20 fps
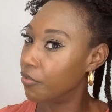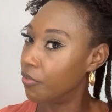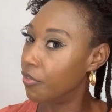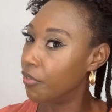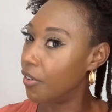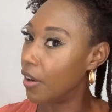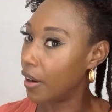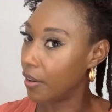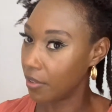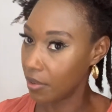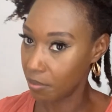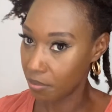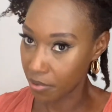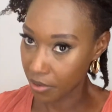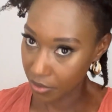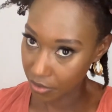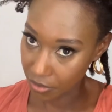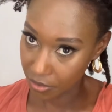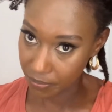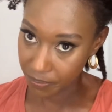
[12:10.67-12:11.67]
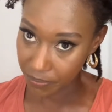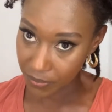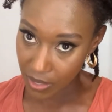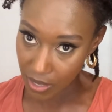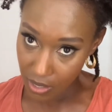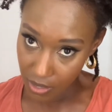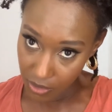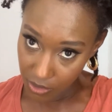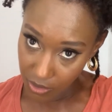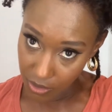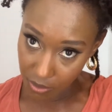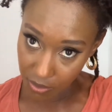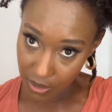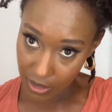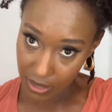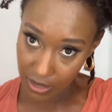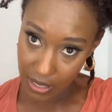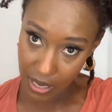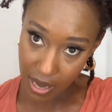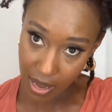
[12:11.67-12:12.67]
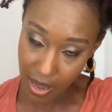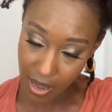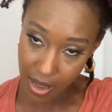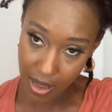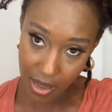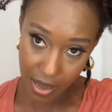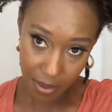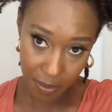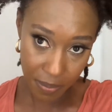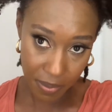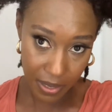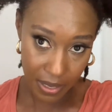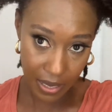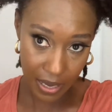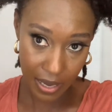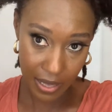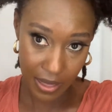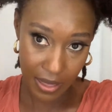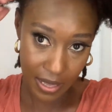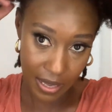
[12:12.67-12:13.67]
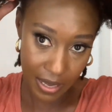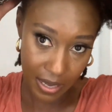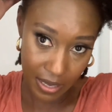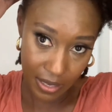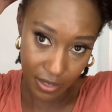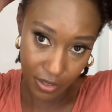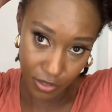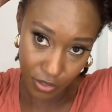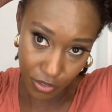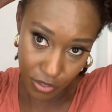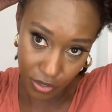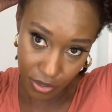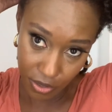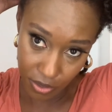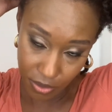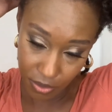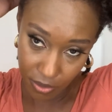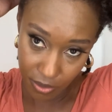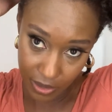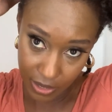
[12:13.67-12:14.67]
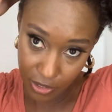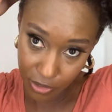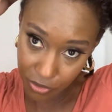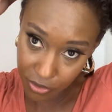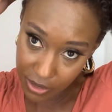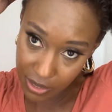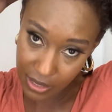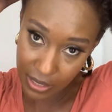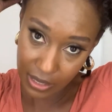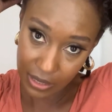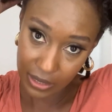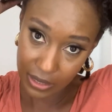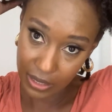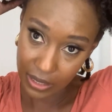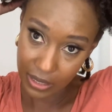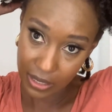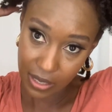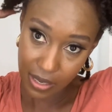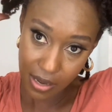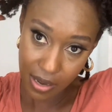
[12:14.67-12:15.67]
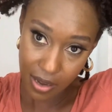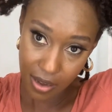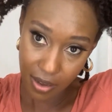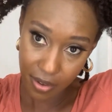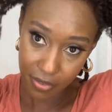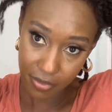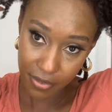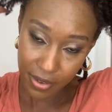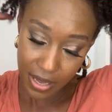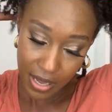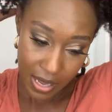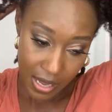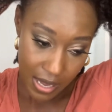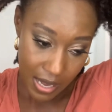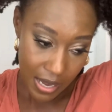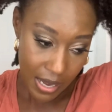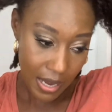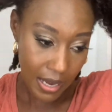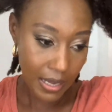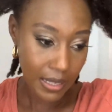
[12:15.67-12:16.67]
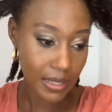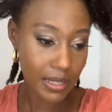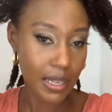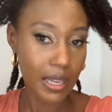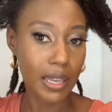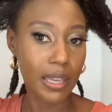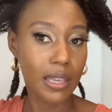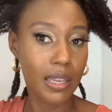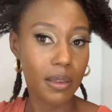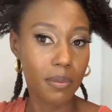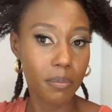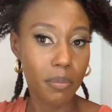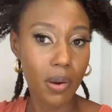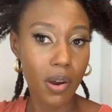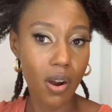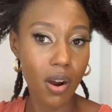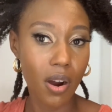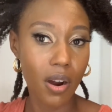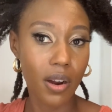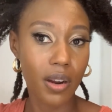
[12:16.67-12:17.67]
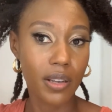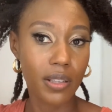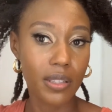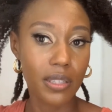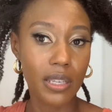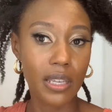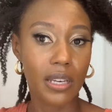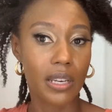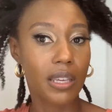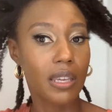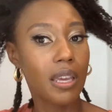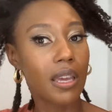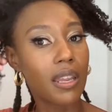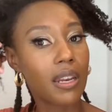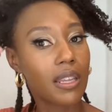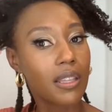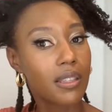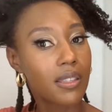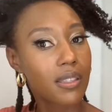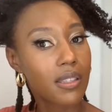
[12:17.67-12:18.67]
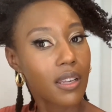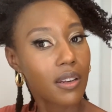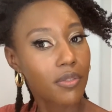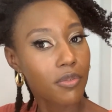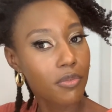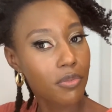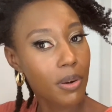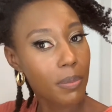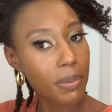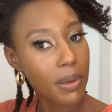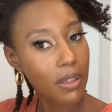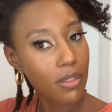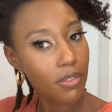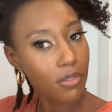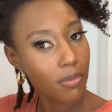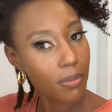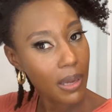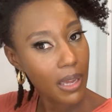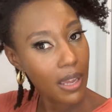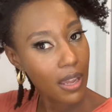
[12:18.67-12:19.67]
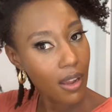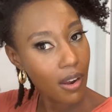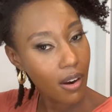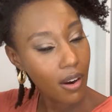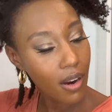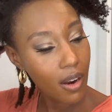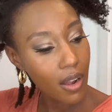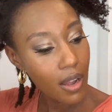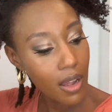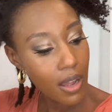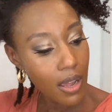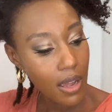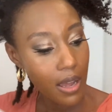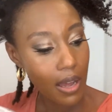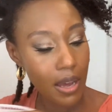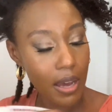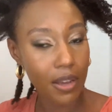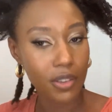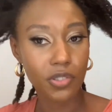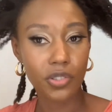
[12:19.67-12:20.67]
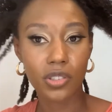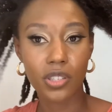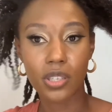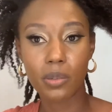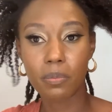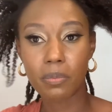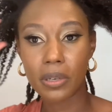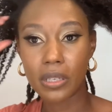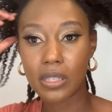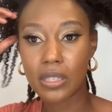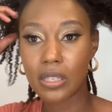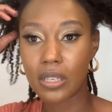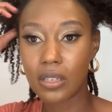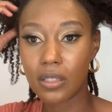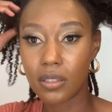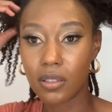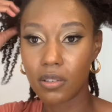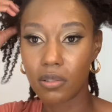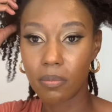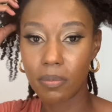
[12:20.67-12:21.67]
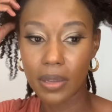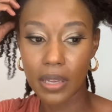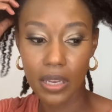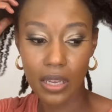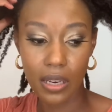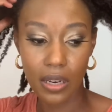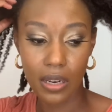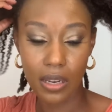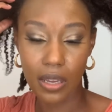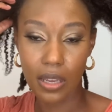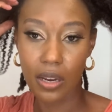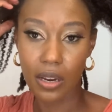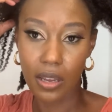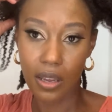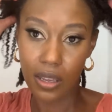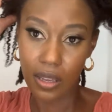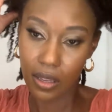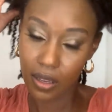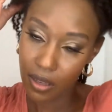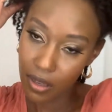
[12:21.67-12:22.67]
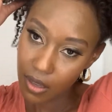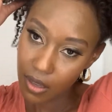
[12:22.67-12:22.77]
very brittle. So the top I then do, interestingly enough, I take in parts, and again, instead of ripping through my hair, I just spritz it a little bit and I